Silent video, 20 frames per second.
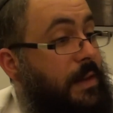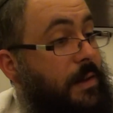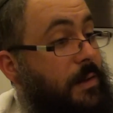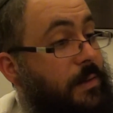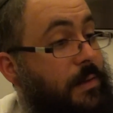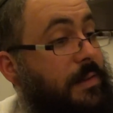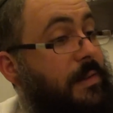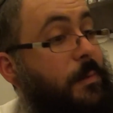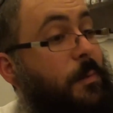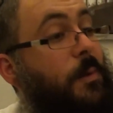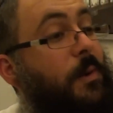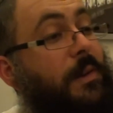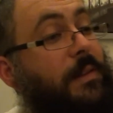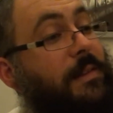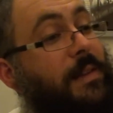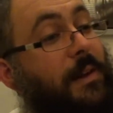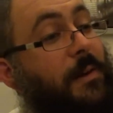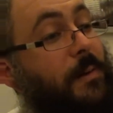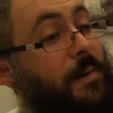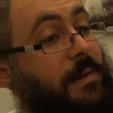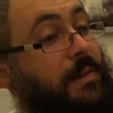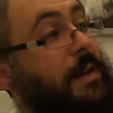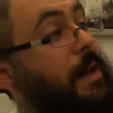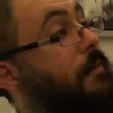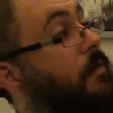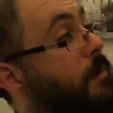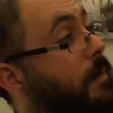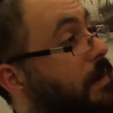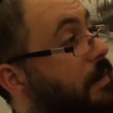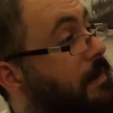the sworn terrorist
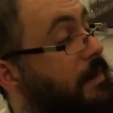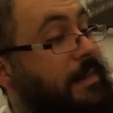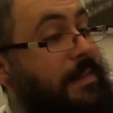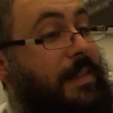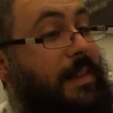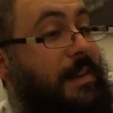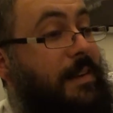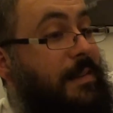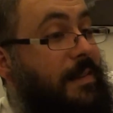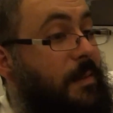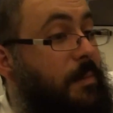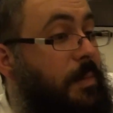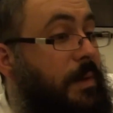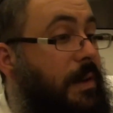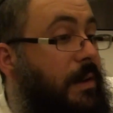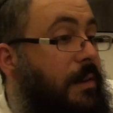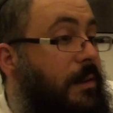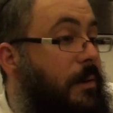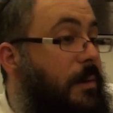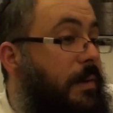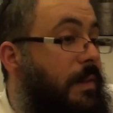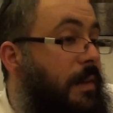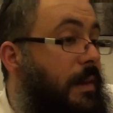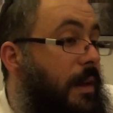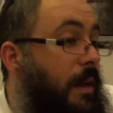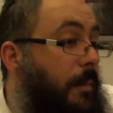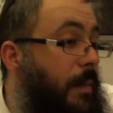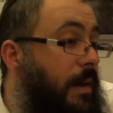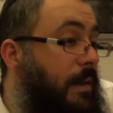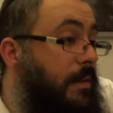government that is the PLO and the
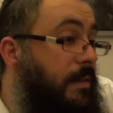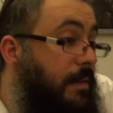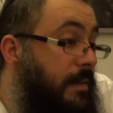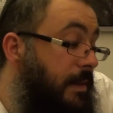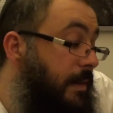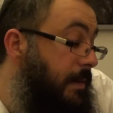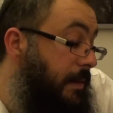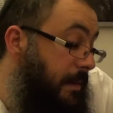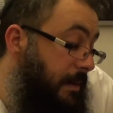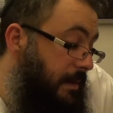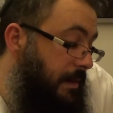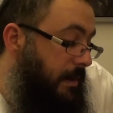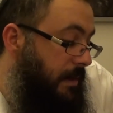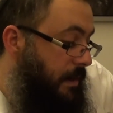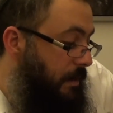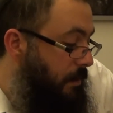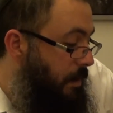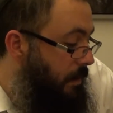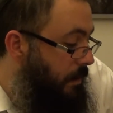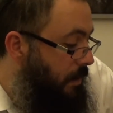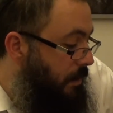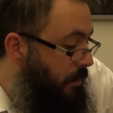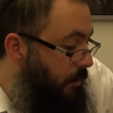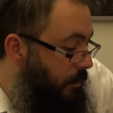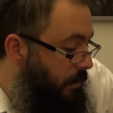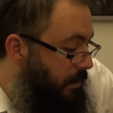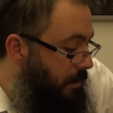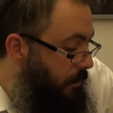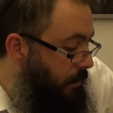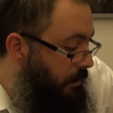Hamas, maybe a little bit
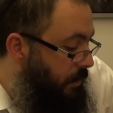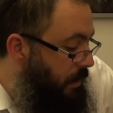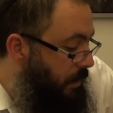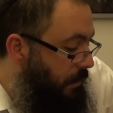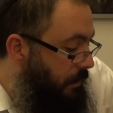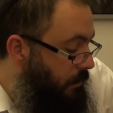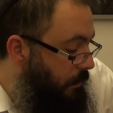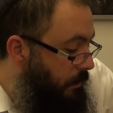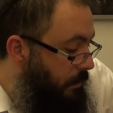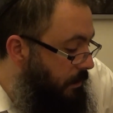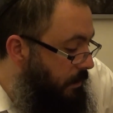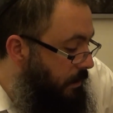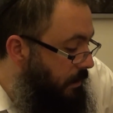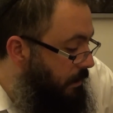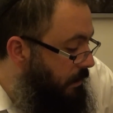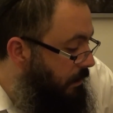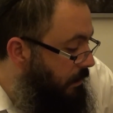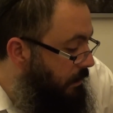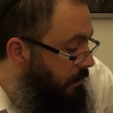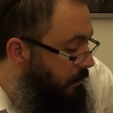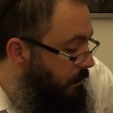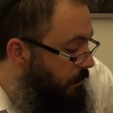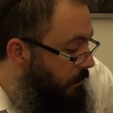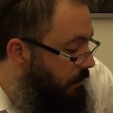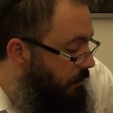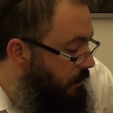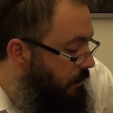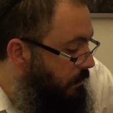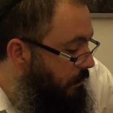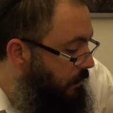more sympathetic towards the
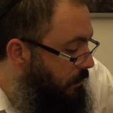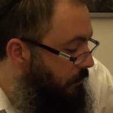Jews.